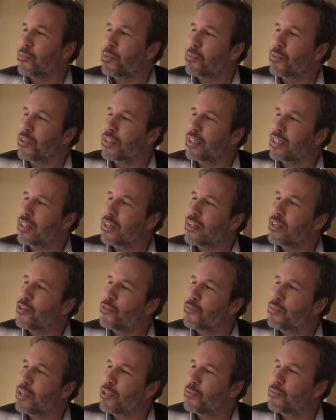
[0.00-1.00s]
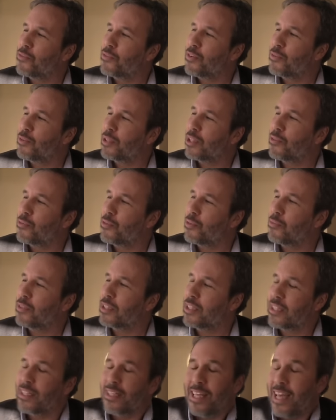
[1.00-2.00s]
People saying, "Oh, you made a movie with a
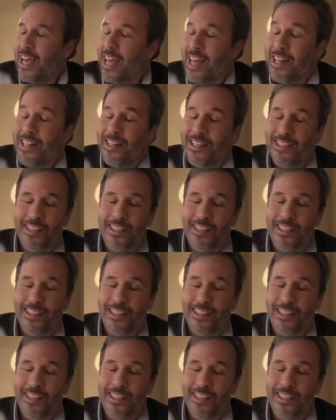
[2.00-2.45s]
woman." See, and